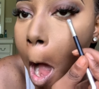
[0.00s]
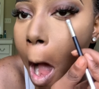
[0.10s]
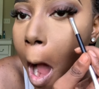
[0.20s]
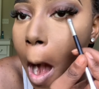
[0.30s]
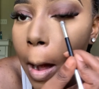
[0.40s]

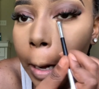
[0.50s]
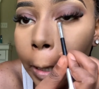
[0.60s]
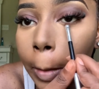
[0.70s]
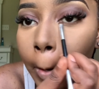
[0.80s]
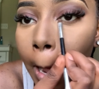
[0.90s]

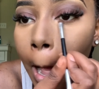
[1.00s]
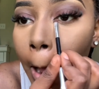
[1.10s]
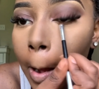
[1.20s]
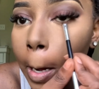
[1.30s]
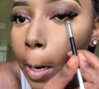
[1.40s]
underneath my
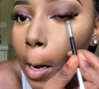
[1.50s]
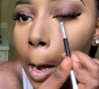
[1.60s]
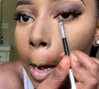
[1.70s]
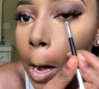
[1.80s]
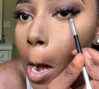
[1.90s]
eyes
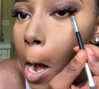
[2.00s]
like this.